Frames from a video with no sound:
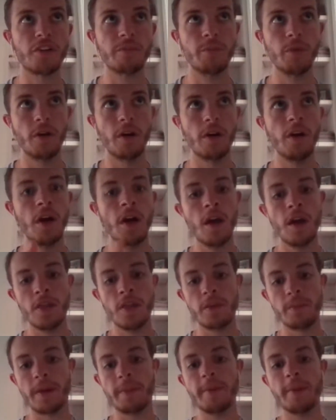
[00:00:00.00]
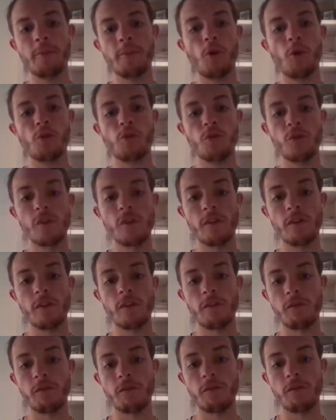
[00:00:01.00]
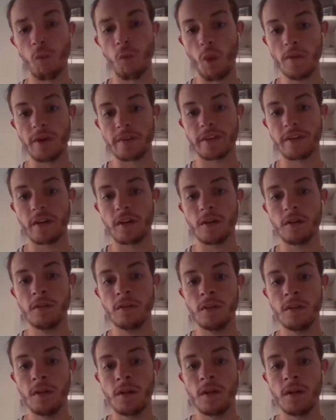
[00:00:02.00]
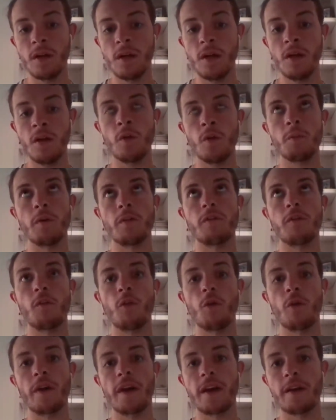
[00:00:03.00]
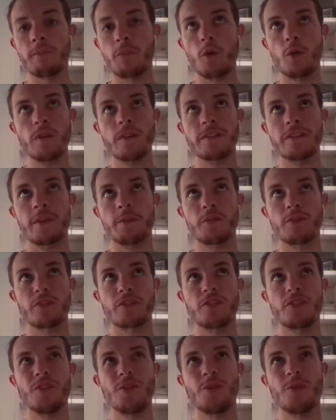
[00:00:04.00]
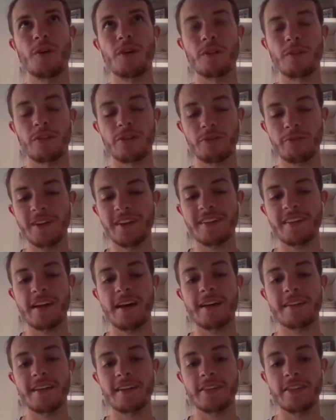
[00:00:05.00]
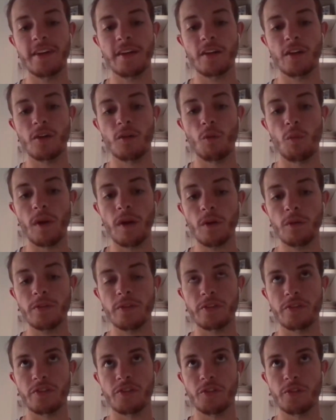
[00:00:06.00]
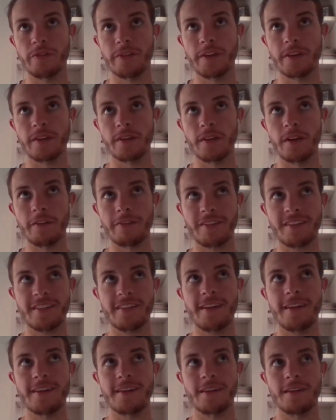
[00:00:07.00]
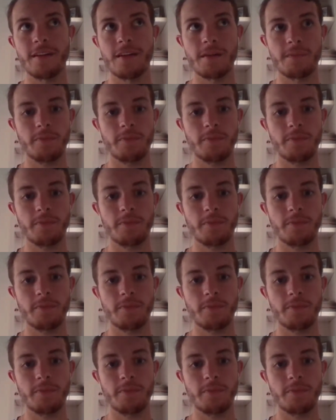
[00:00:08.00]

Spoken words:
Monarchs, but the Baby Bulls, who have won USL before, and Portland Timbers, too, are three sides I think are well deserving of staying up.